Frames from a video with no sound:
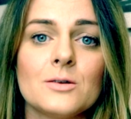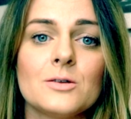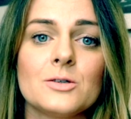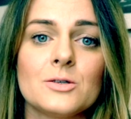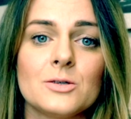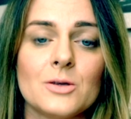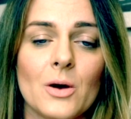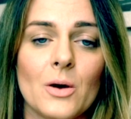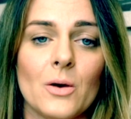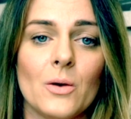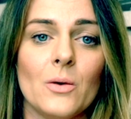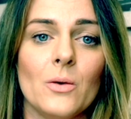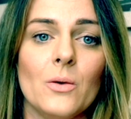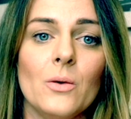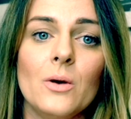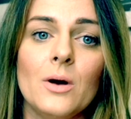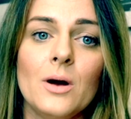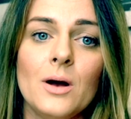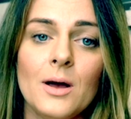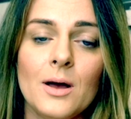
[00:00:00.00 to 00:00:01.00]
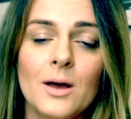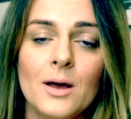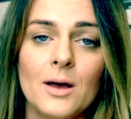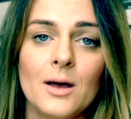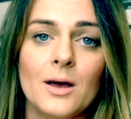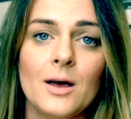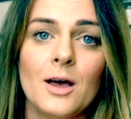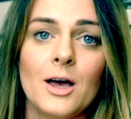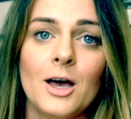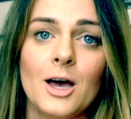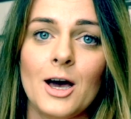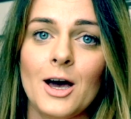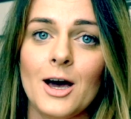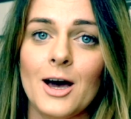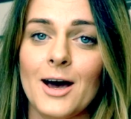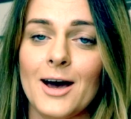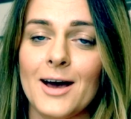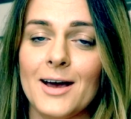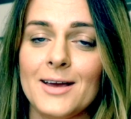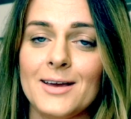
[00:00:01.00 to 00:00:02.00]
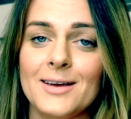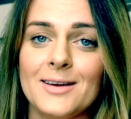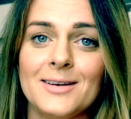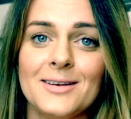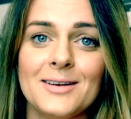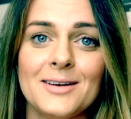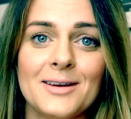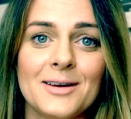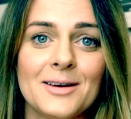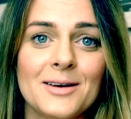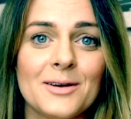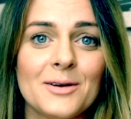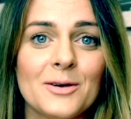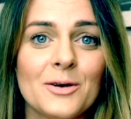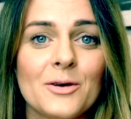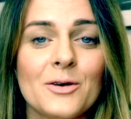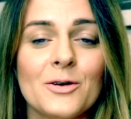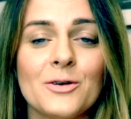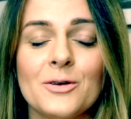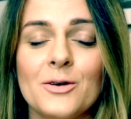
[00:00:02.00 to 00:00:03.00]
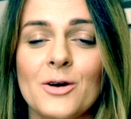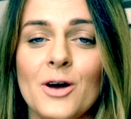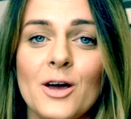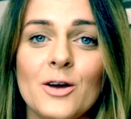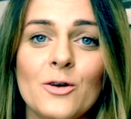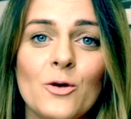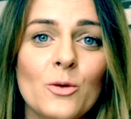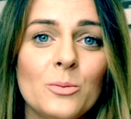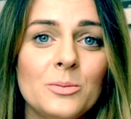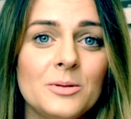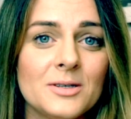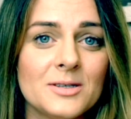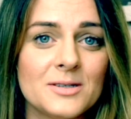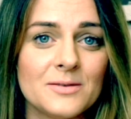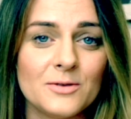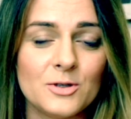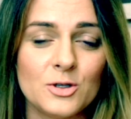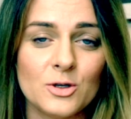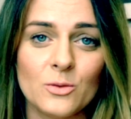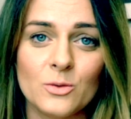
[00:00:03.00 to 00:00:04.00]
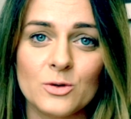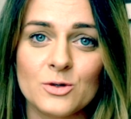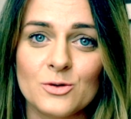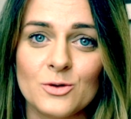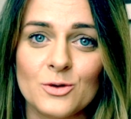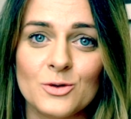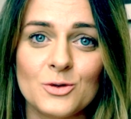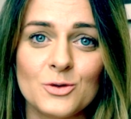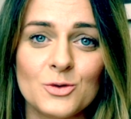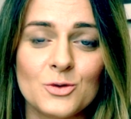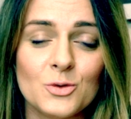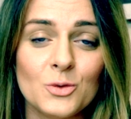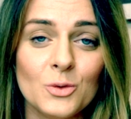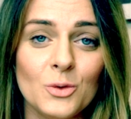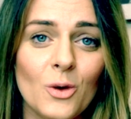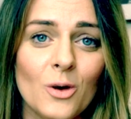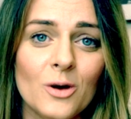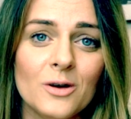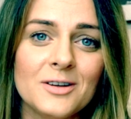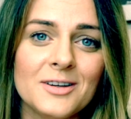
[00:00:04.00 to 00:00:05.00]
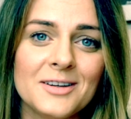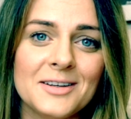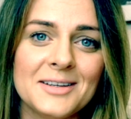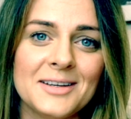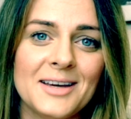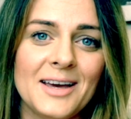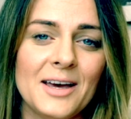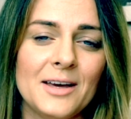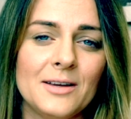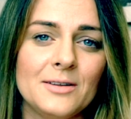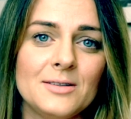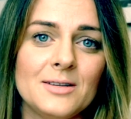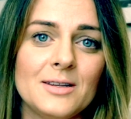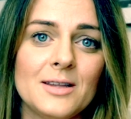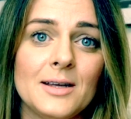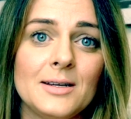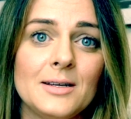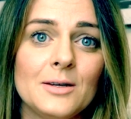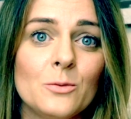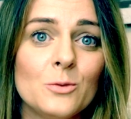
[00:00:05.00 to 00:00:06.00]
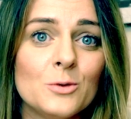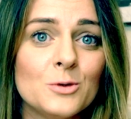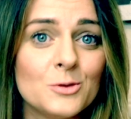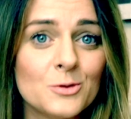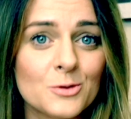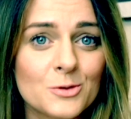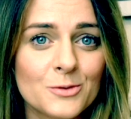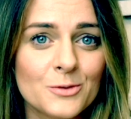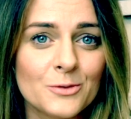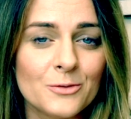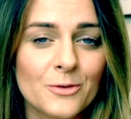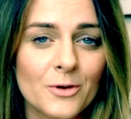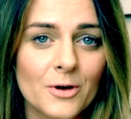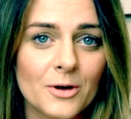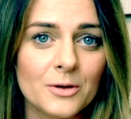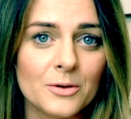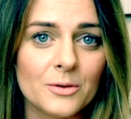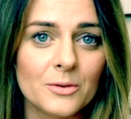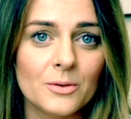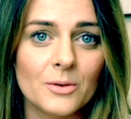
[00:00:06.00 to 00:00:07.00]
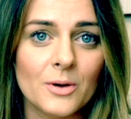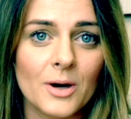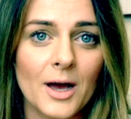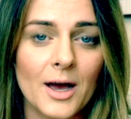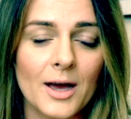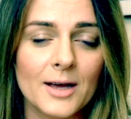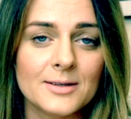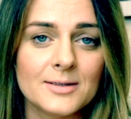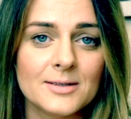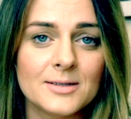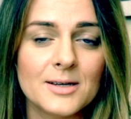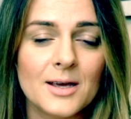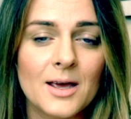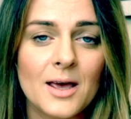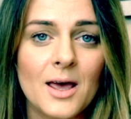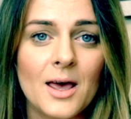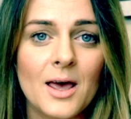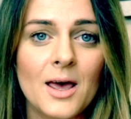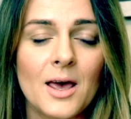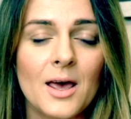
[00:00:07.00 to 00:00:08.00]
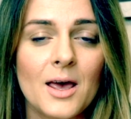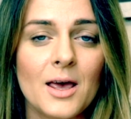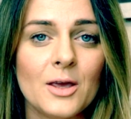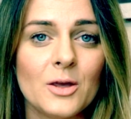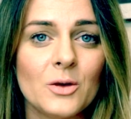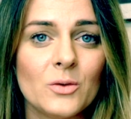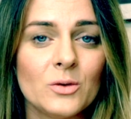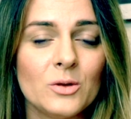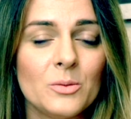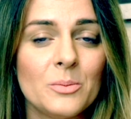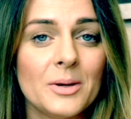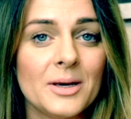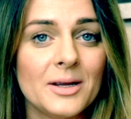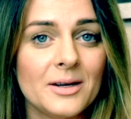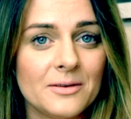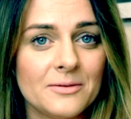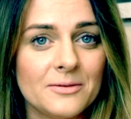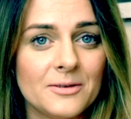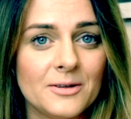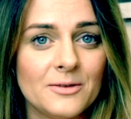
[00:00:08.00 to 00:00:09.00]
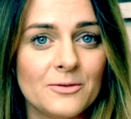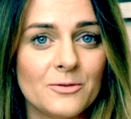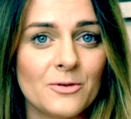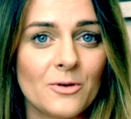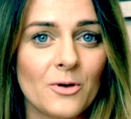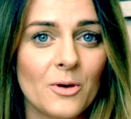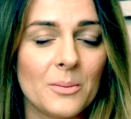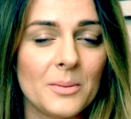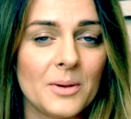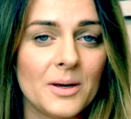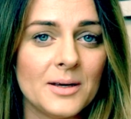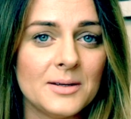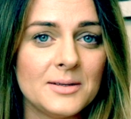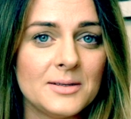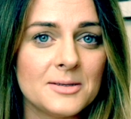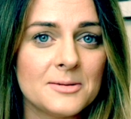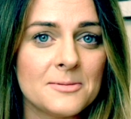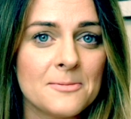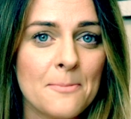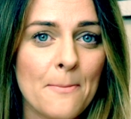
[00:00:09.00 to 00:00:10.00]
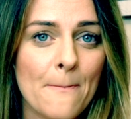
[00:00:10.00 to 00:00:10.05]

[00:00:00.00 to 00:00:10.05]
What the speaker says: So I hope this video was not too long, and that it was useful for you and you will benefit from it.